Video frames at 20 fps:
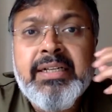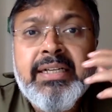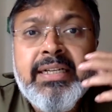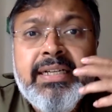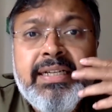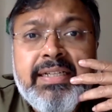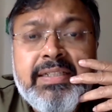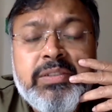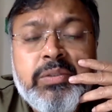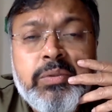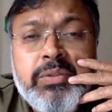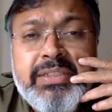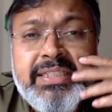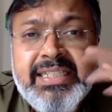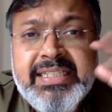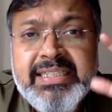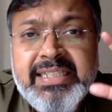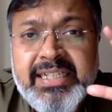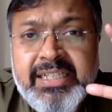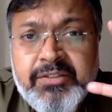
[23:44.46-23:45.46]
So
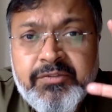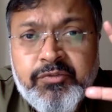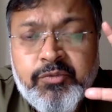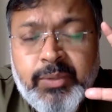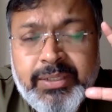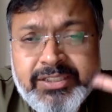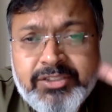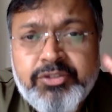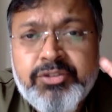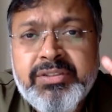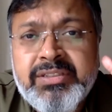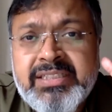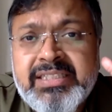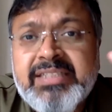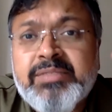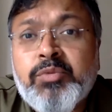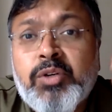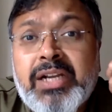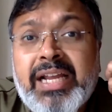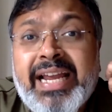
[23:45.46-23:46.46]
these kind of questions
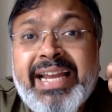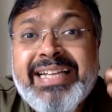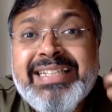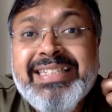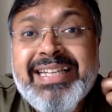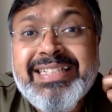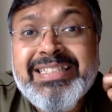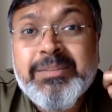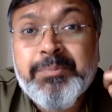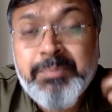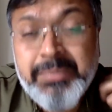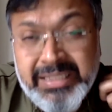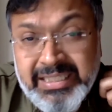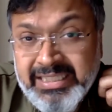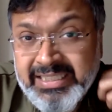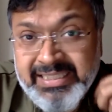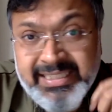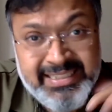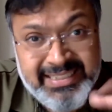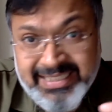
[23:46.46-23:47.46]
is what excites
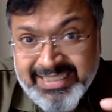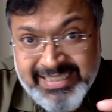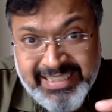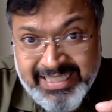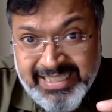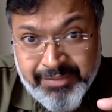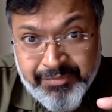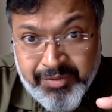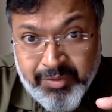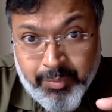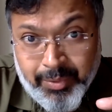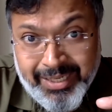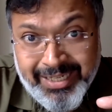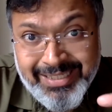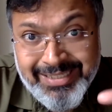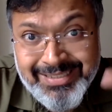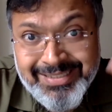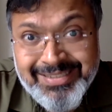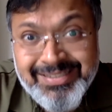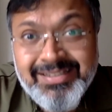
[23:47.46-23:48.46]
me. It doesn't excite everyone
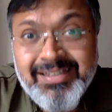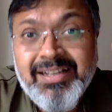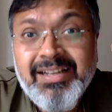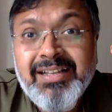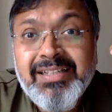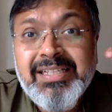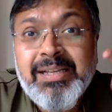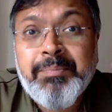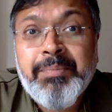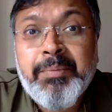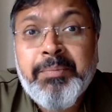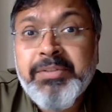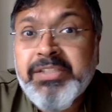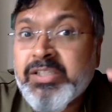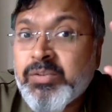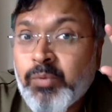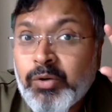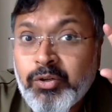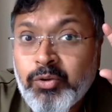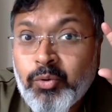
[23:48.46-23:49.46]
else. Some people
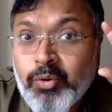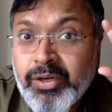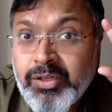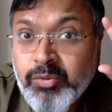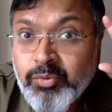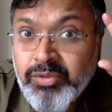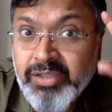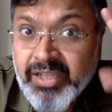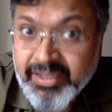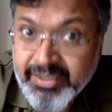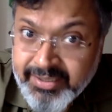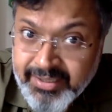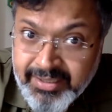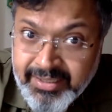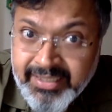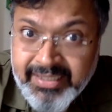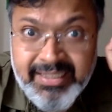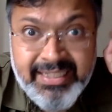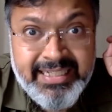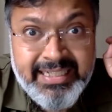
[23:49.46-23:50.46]
just want to go and do darshan
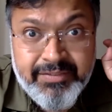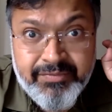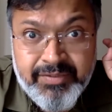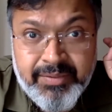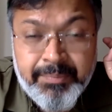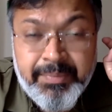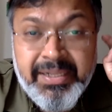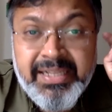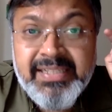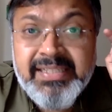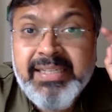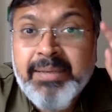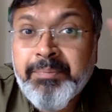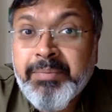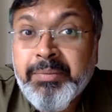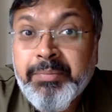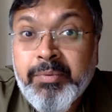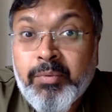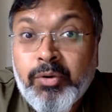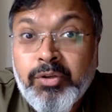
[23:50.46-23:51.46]
and leave the place. Some
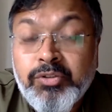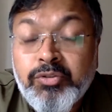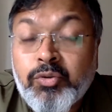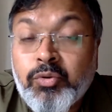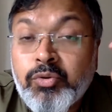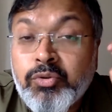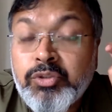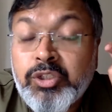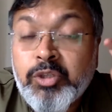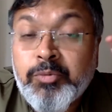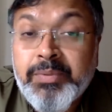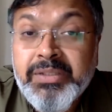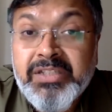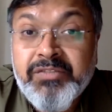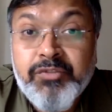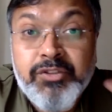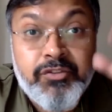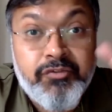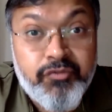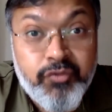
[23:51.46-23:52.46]
people want to go to Tirupati
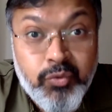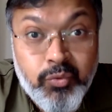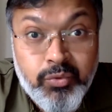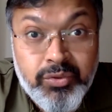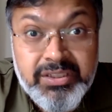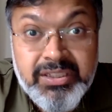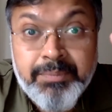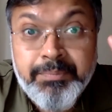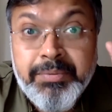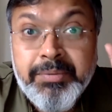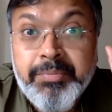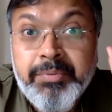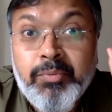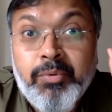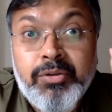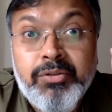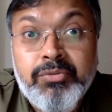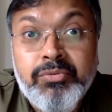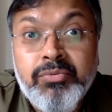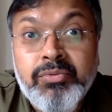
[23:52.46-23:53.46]
for the food. Some people
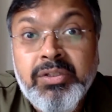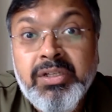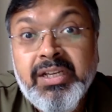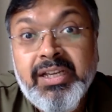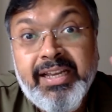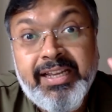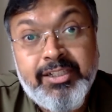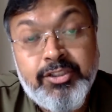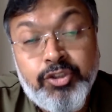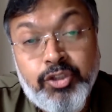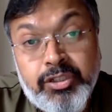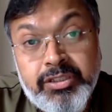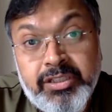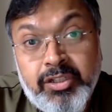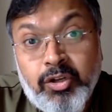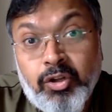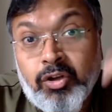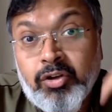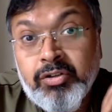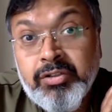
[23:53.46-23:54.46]
want to enjoy the
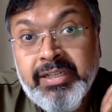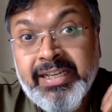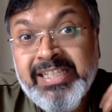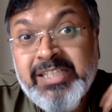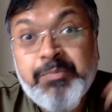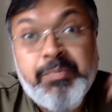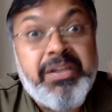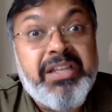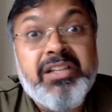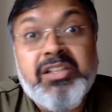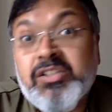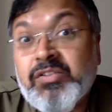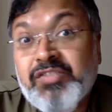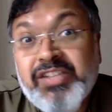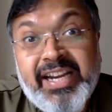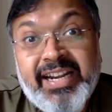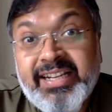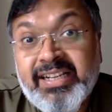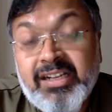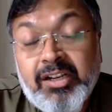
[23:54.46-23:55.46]
long experience of
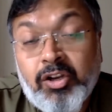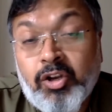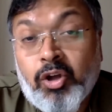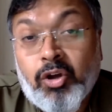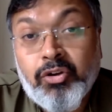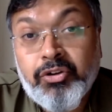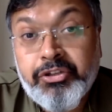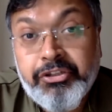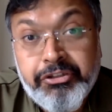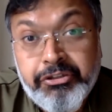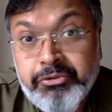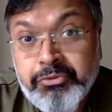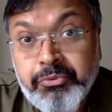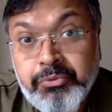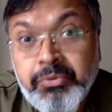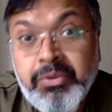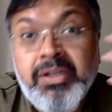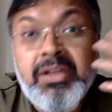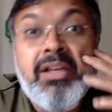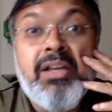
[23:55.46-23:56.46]
standing in the long
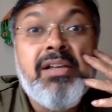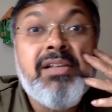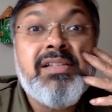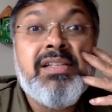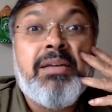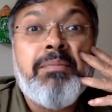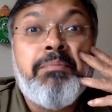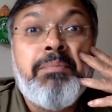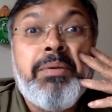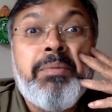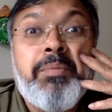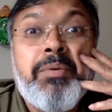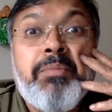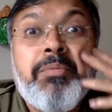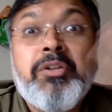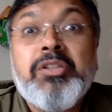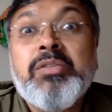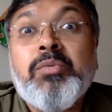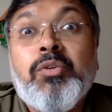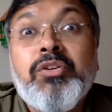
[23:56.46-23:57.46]
queue. Some people,
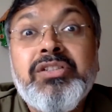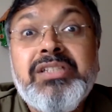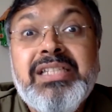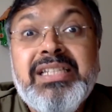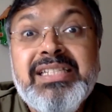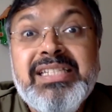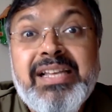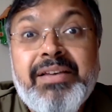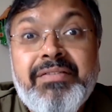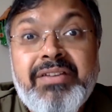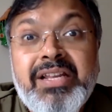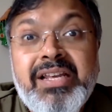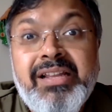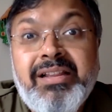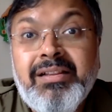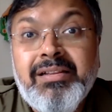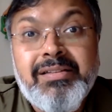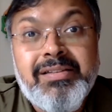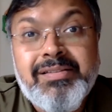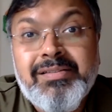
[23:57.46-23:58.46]
because they want to see the seven hills.